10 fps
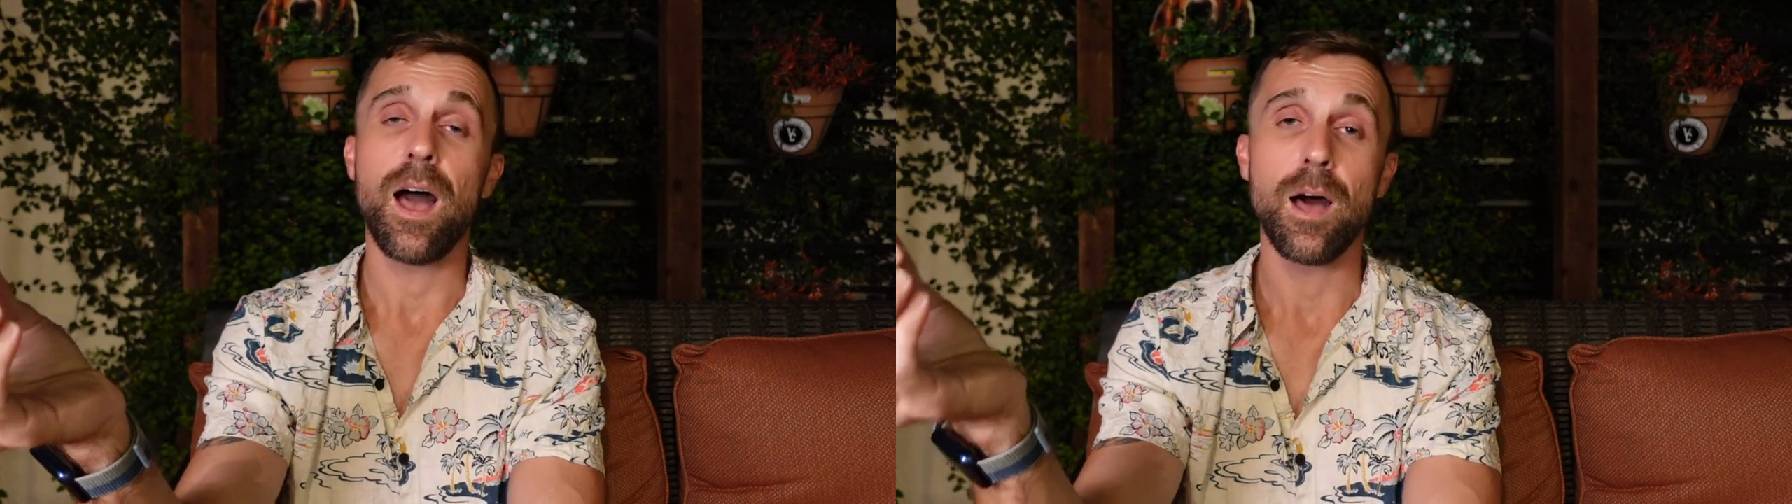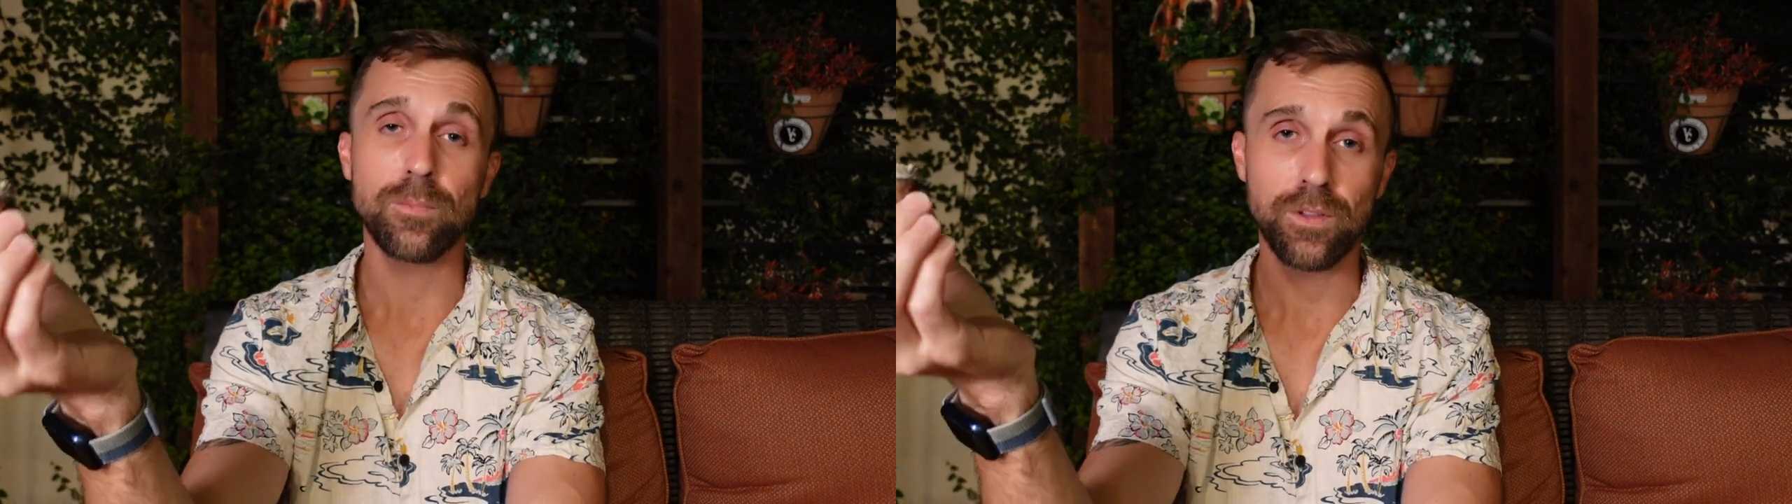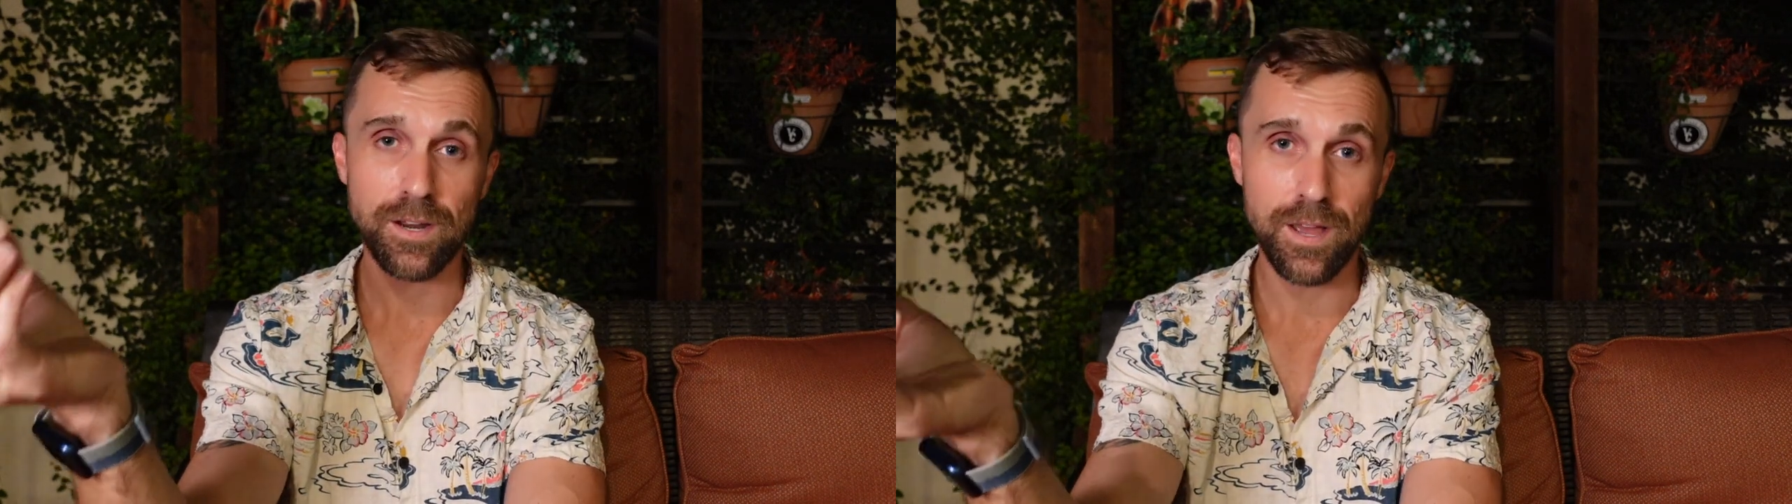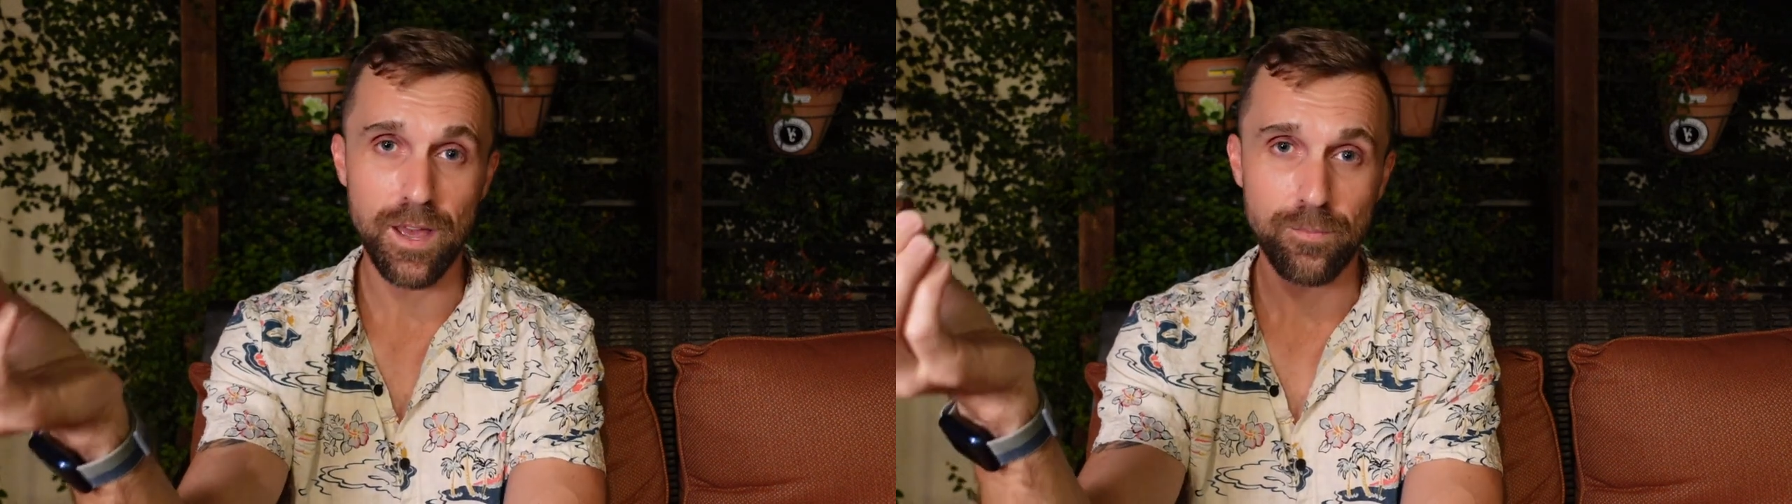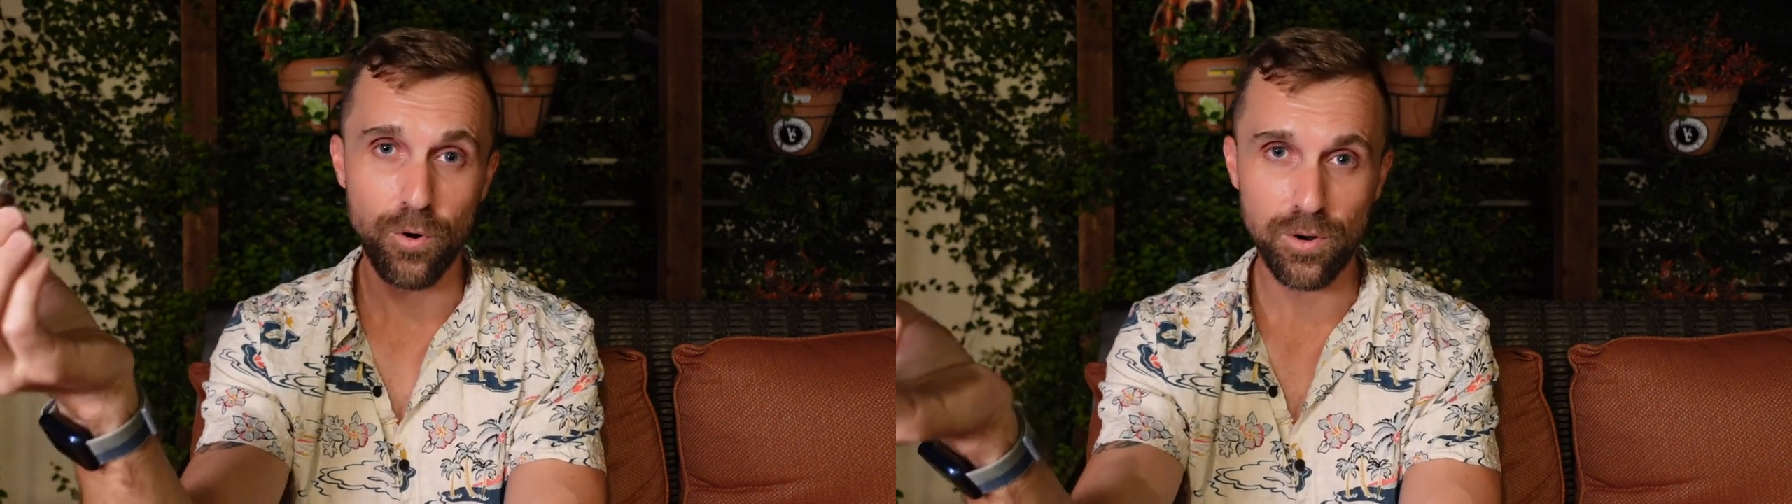I'm glad I
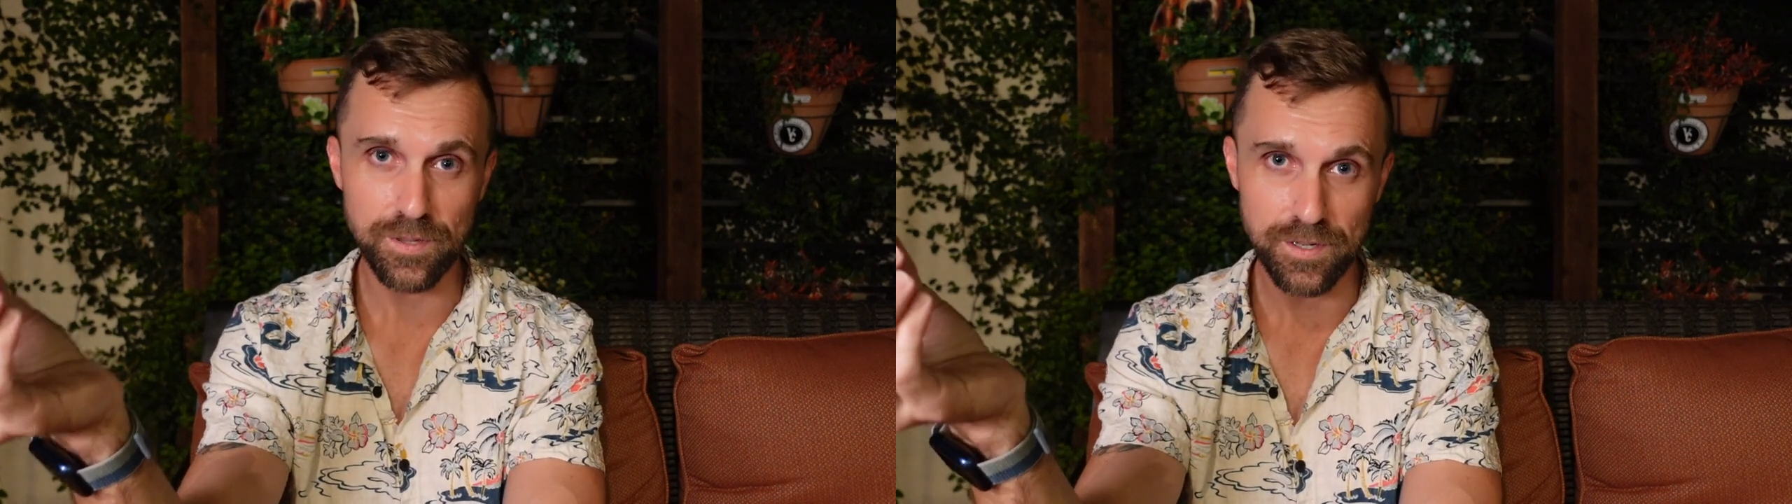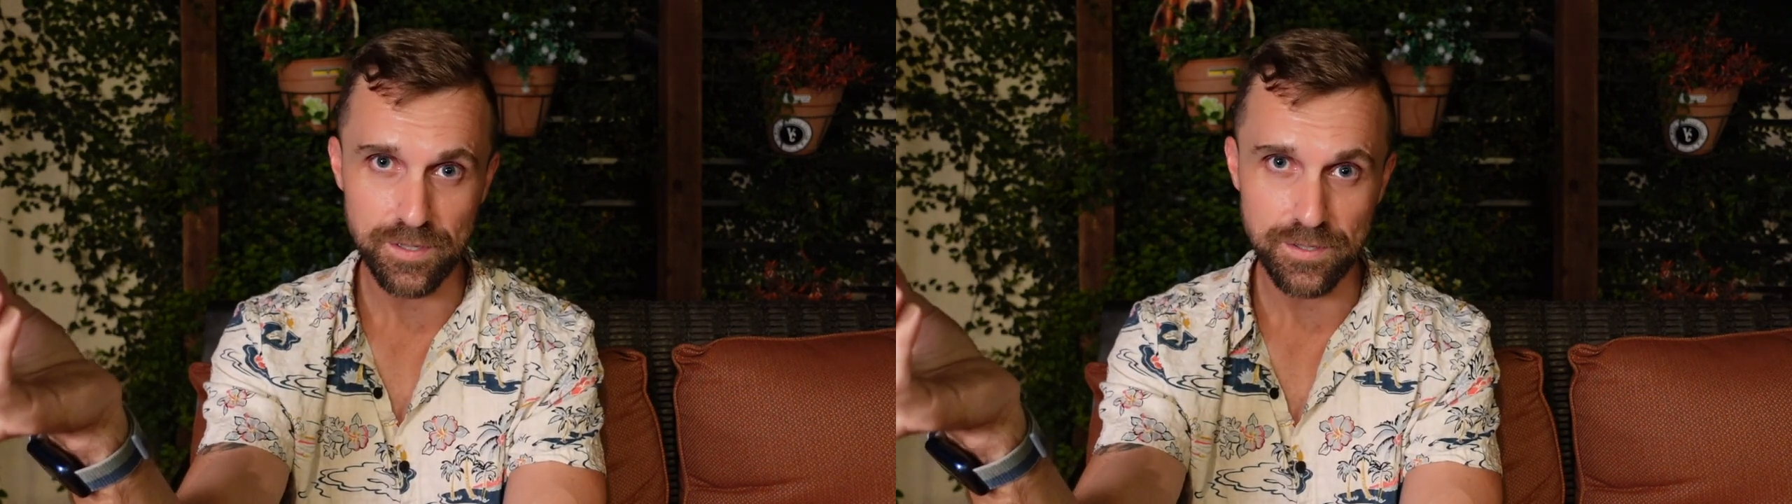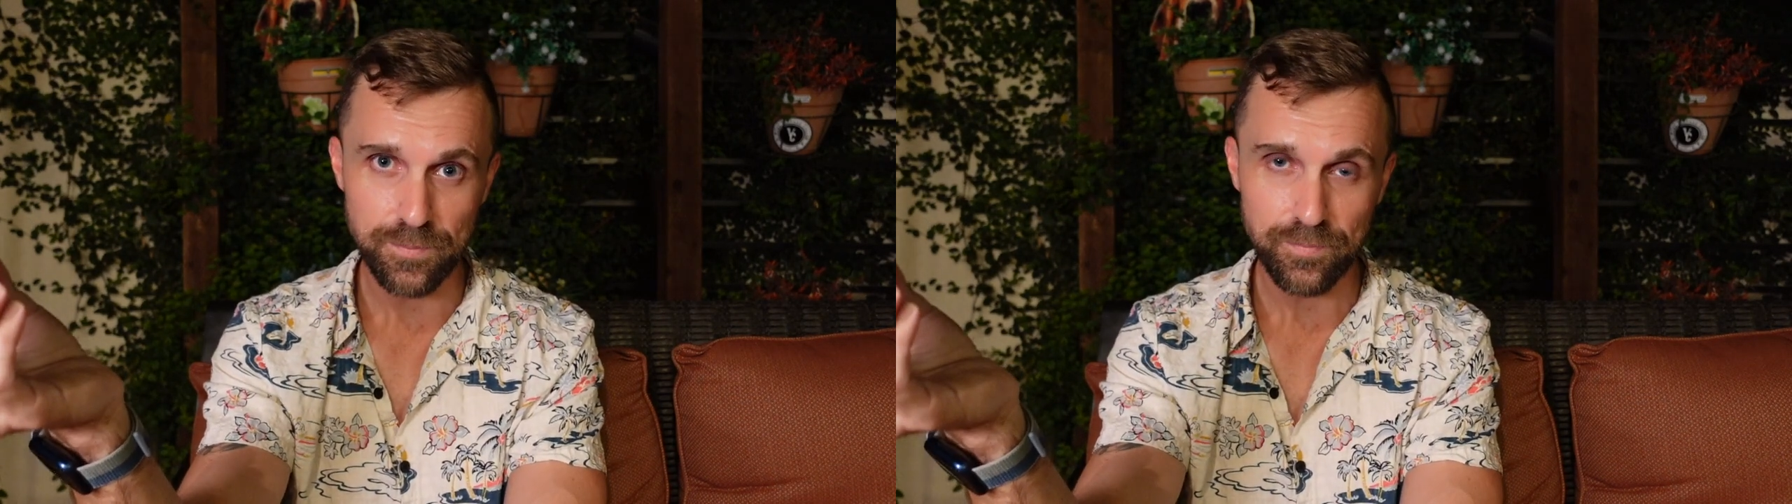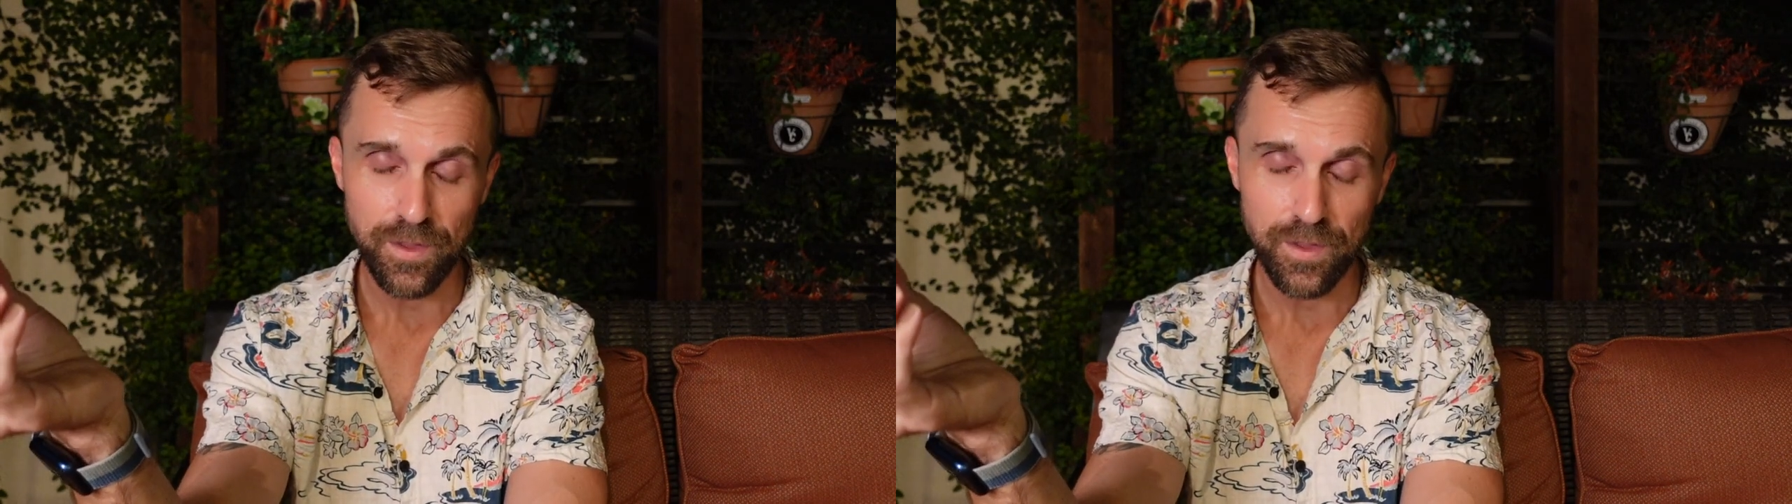have more of these.